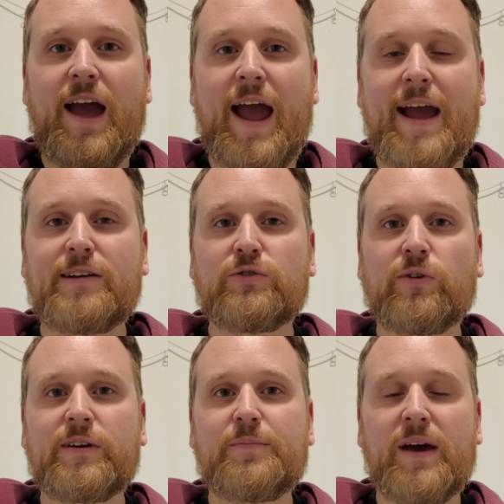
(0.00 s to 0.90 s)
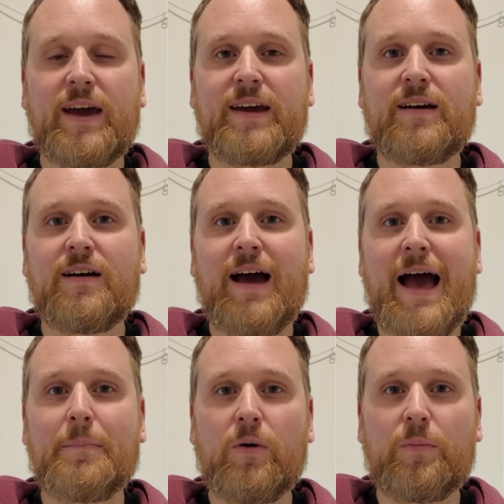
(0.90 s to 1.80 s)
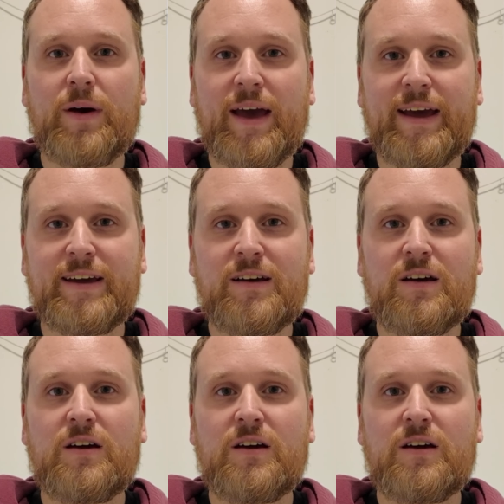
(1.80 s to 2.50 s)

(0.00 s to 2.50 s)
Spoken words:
Android Pay, Apple Pay.